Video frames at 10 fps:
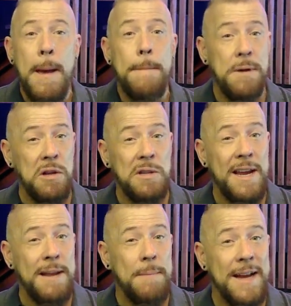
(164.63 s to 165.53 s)
Building
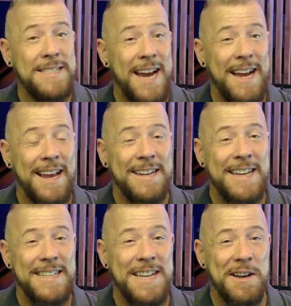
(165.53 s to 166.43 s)
and maintaining a
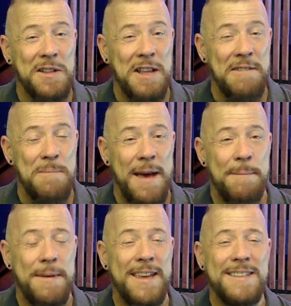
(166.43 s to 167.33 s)
detailed love map
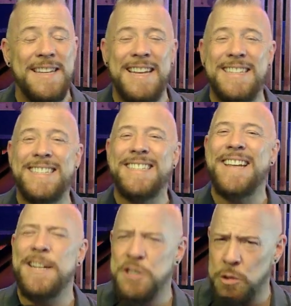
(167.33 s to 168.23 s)
is
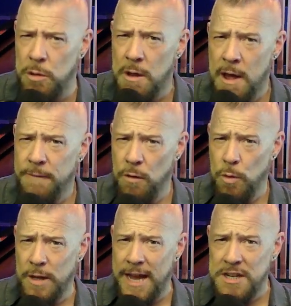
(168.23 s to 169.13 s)
essential for
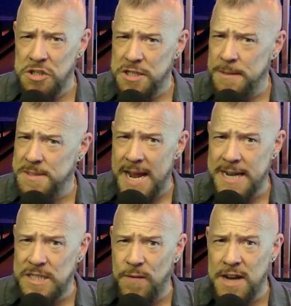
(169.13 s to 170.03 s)
relationship
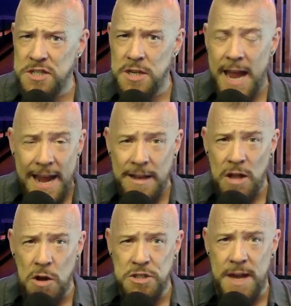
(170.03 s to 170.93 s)
satisfaction and
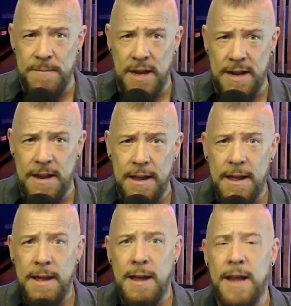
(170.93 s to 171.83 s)
longevity.
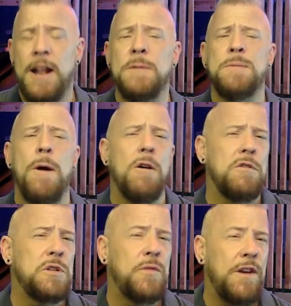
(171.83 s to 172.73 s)
It helps
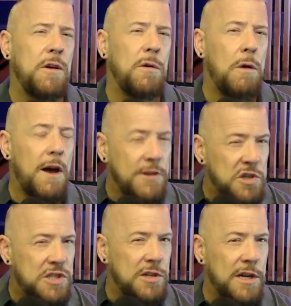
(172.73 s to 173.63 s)
partners feel
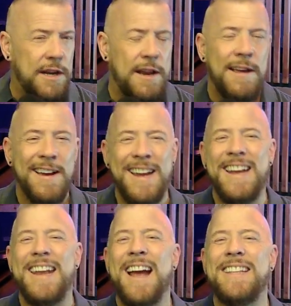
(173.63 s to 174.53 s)
understood,
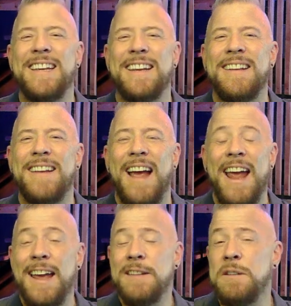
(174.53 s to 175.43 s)
connected,
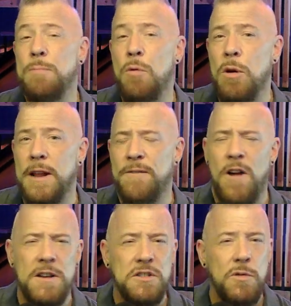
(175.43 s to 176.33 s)
and supported,
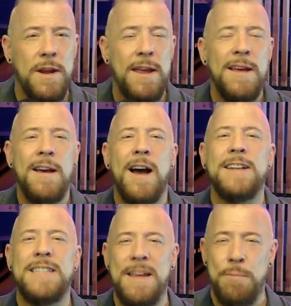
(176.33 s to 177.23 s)
fostering a
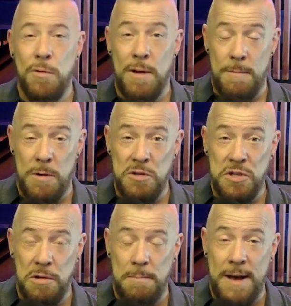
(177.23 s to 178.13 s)
deeper
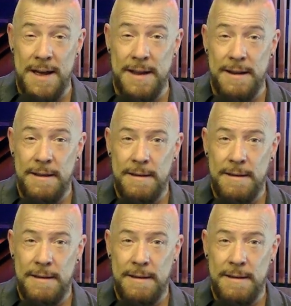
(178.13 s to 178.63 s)
emotional bond.